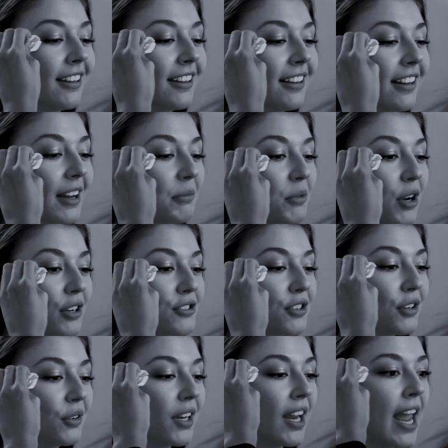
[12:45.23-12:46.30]
I'm not
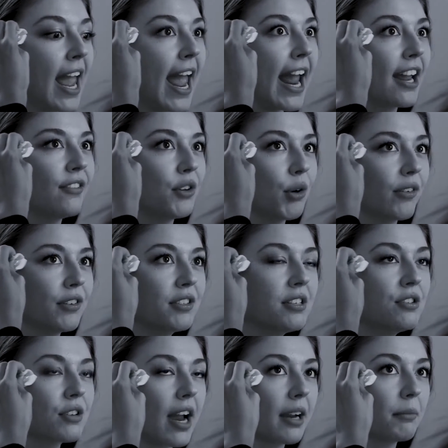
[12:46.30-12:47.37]
joking. Hey, have you ever
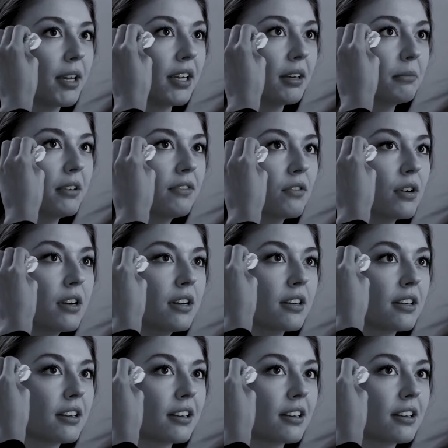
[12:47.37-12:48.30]
done drag makeup before?